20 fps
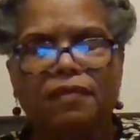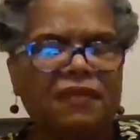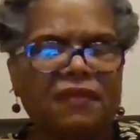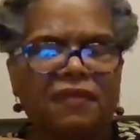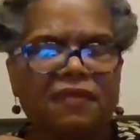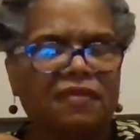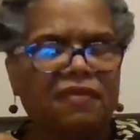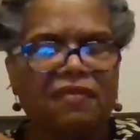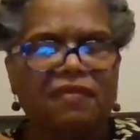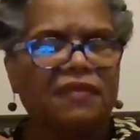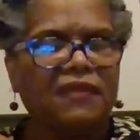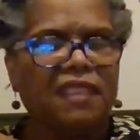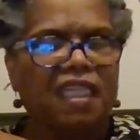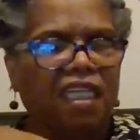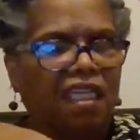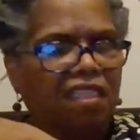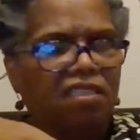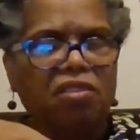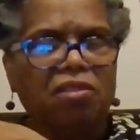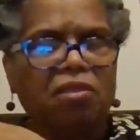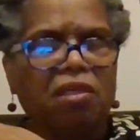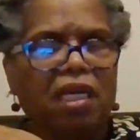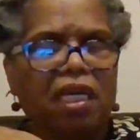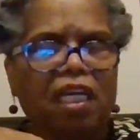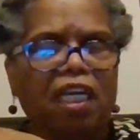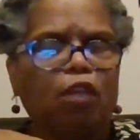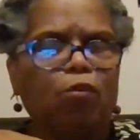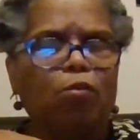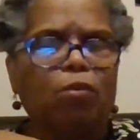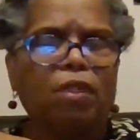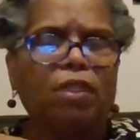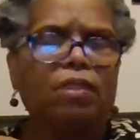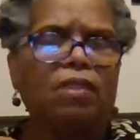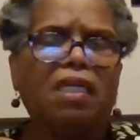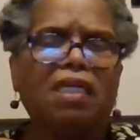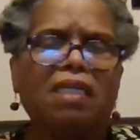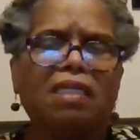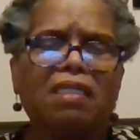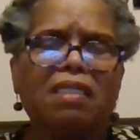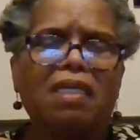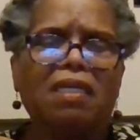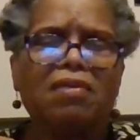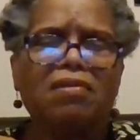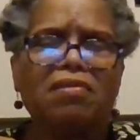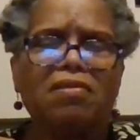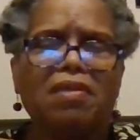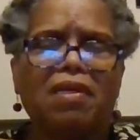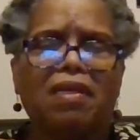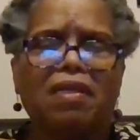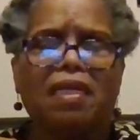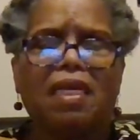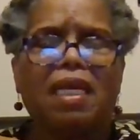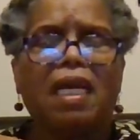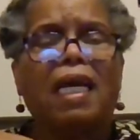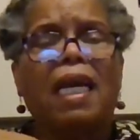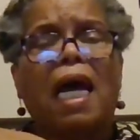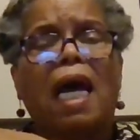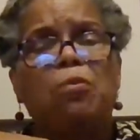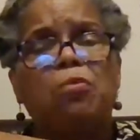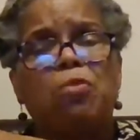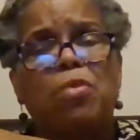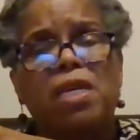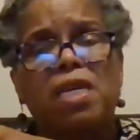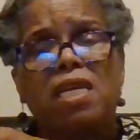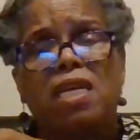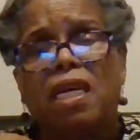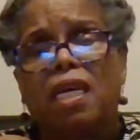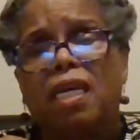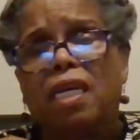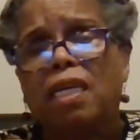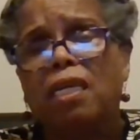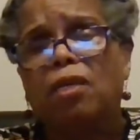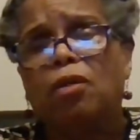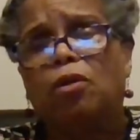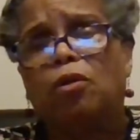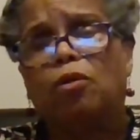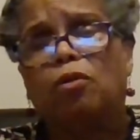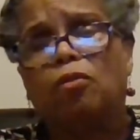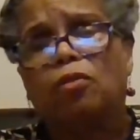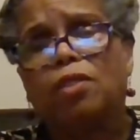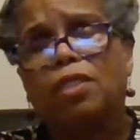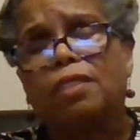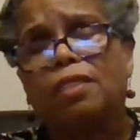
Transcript: Mm, yeah, you can, but eh, eh, can I be healed